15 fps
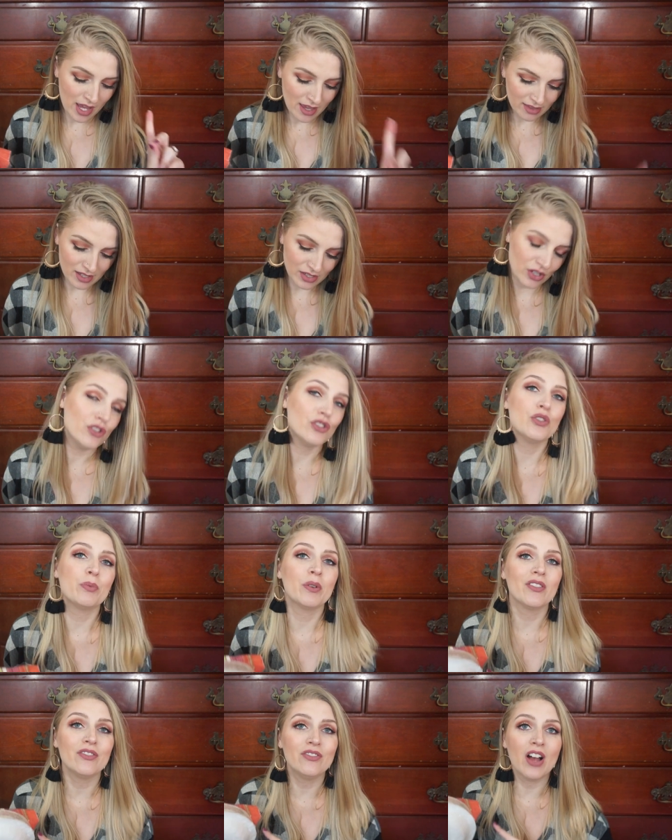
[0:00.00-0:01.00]
this is
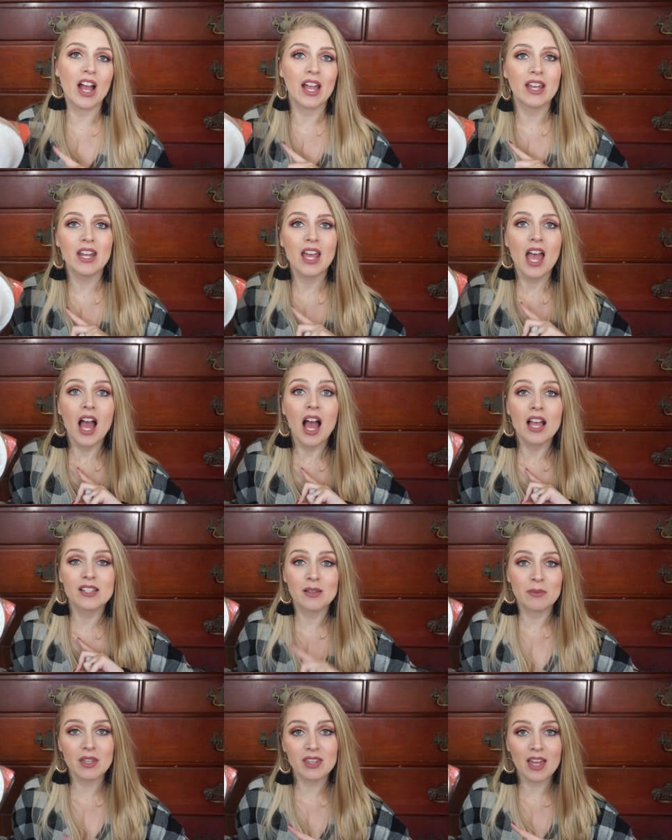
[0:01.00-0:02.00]
super fun.
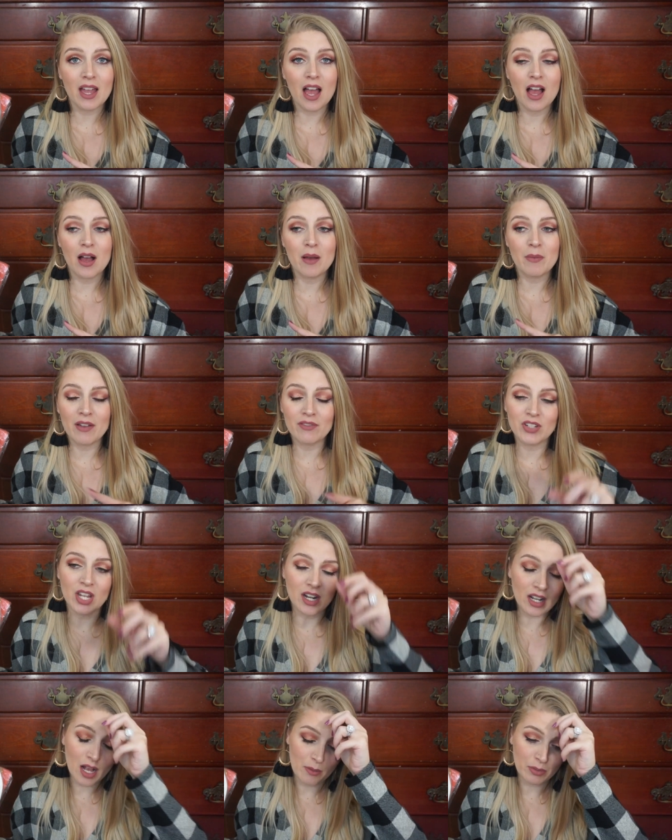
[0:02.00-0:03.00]
Something that um, I've done
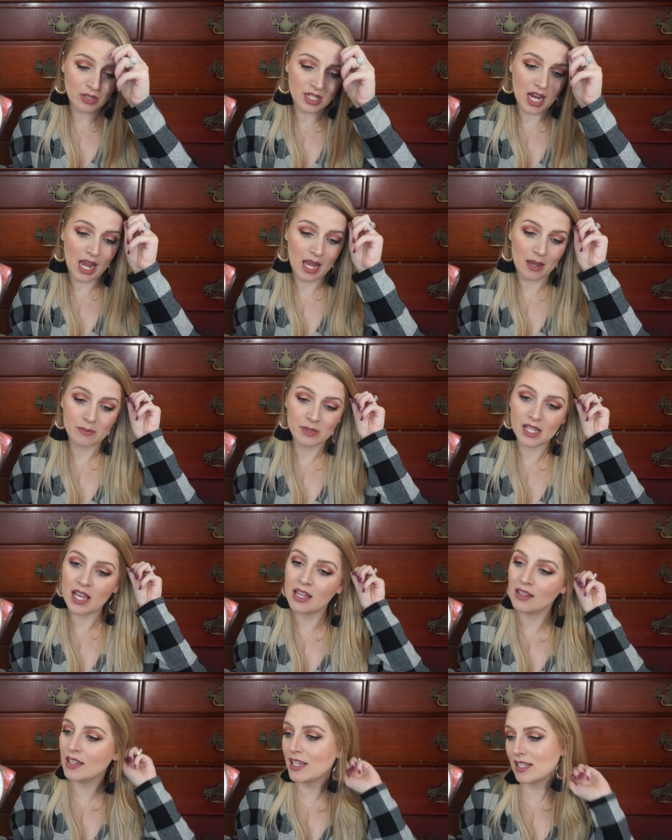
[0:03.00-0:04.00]
a couple times
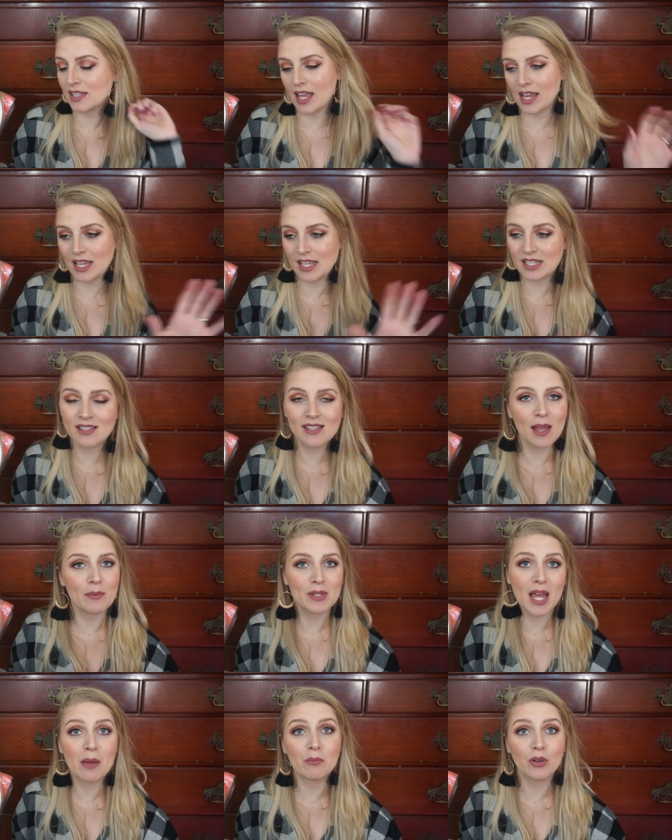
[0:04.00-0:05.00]
is like in
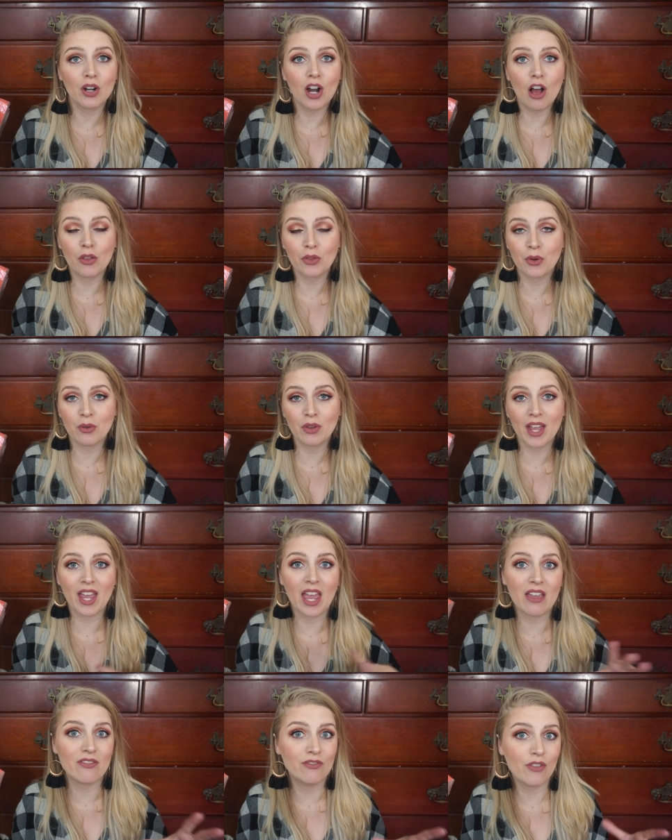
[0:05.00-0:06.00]
September, I'll throw like
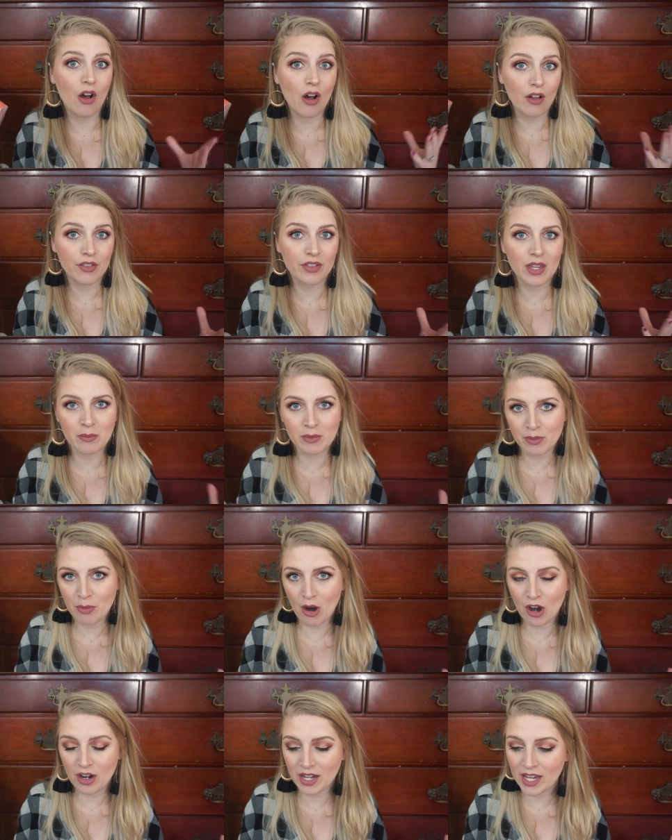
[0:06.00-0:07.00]
a fall-themed
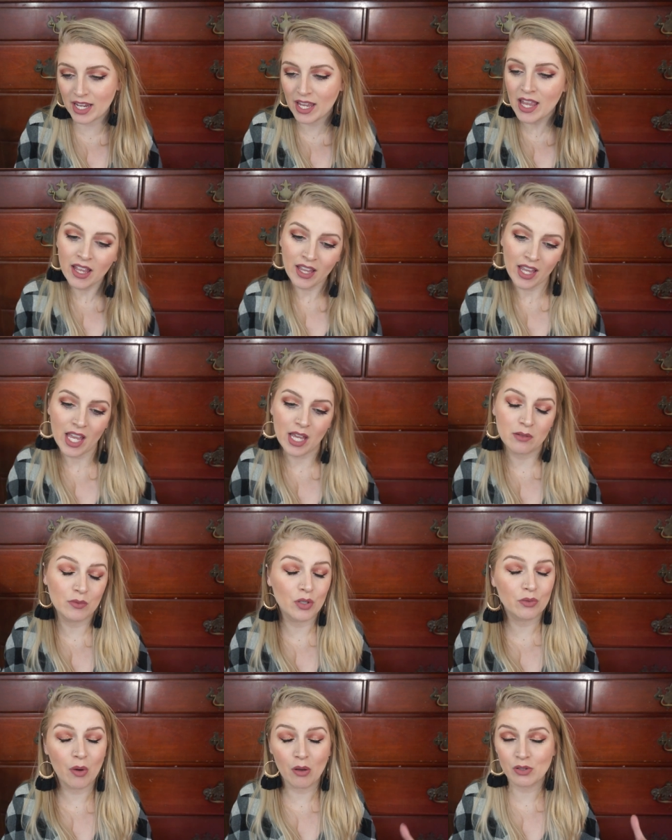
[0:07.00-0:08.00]
party, and
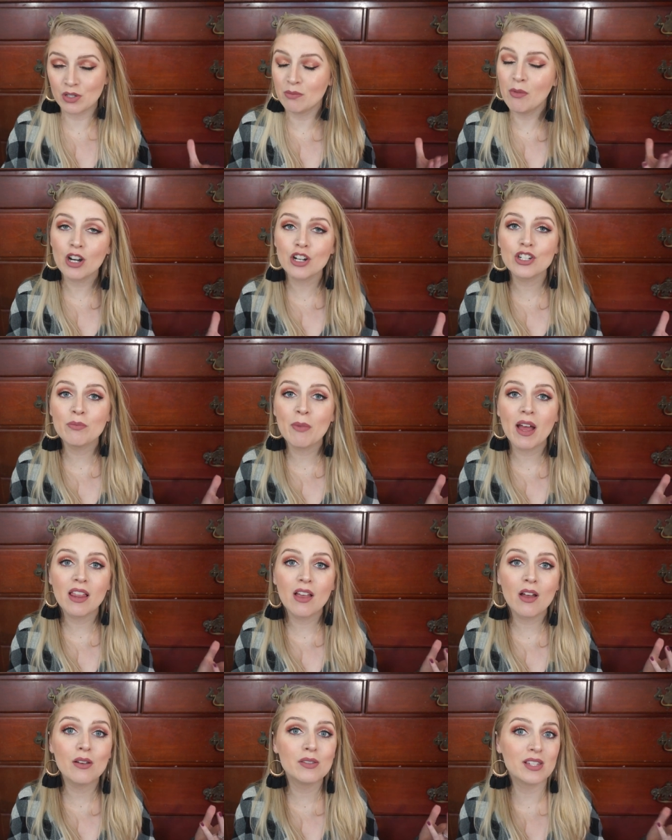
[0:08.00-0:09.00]
we'll roast
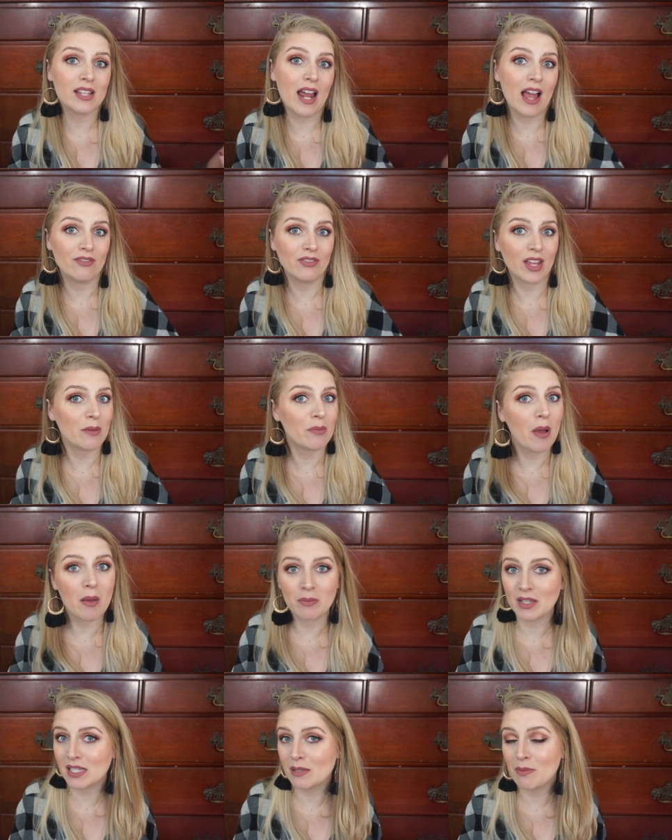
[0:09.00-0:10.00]
marshmallows and have like
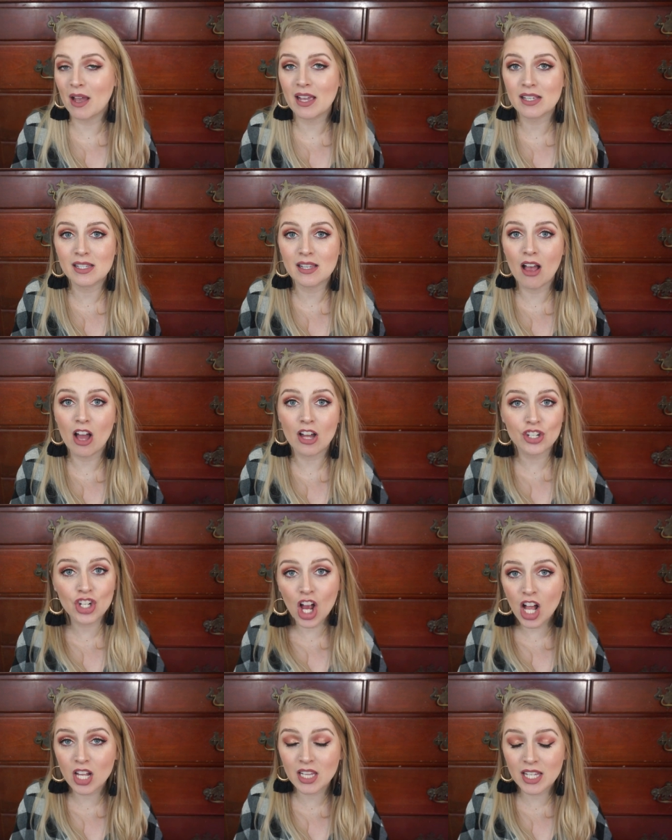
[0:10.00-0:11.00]
pumpkin spice hot
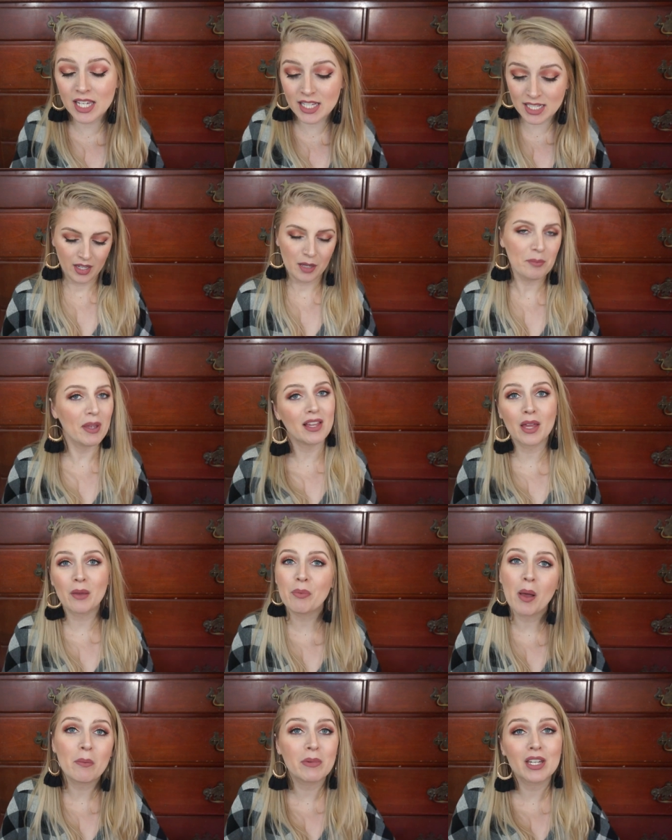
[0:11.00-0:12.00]
chocolate and make
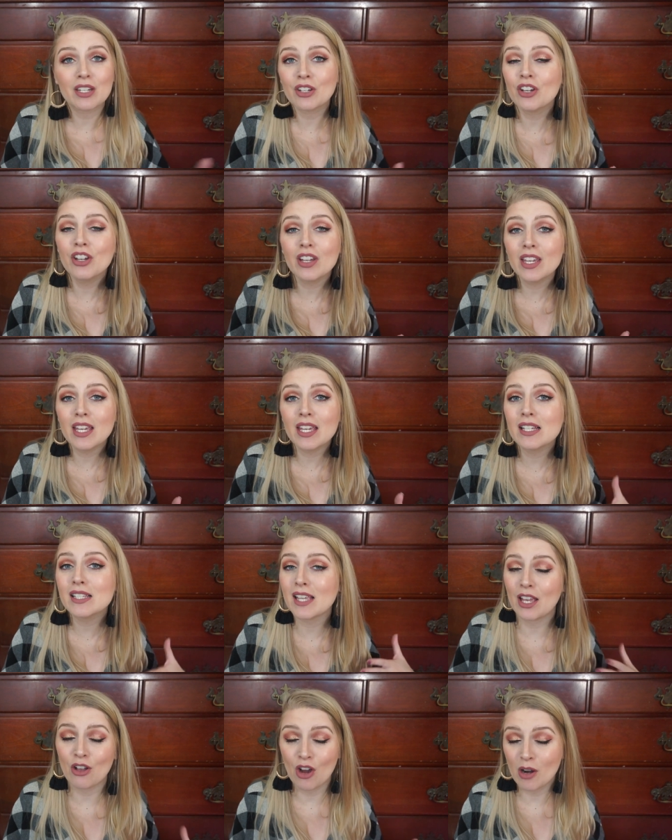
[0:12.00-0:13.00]
like pumpkin cookies
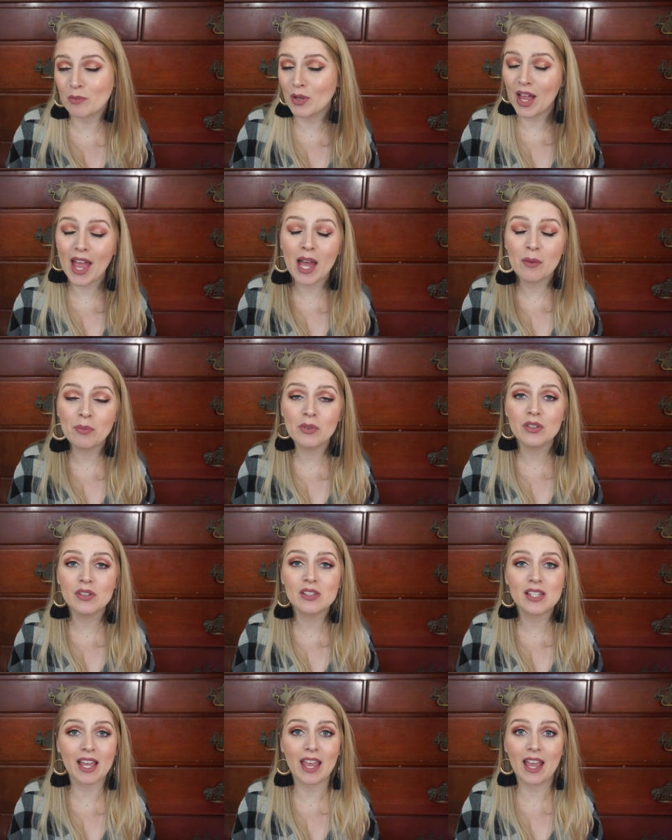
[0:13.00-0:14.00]
and caramel
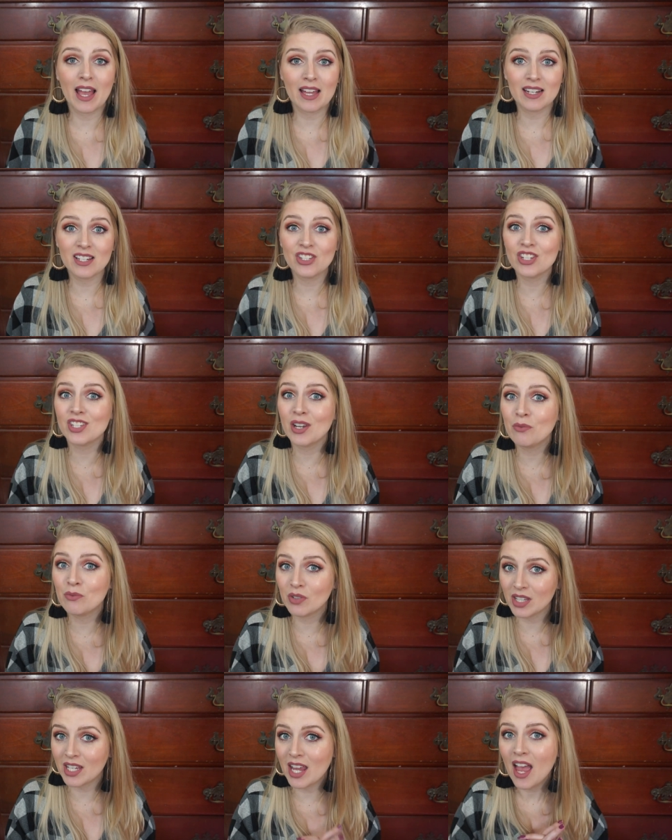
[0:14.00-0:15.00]
apples, and it's just a
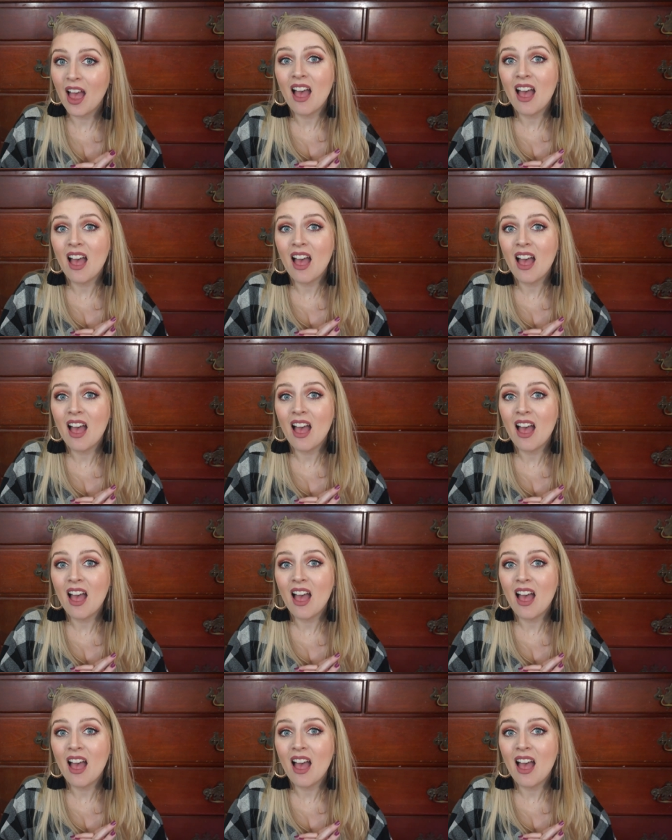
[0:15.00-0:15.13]
really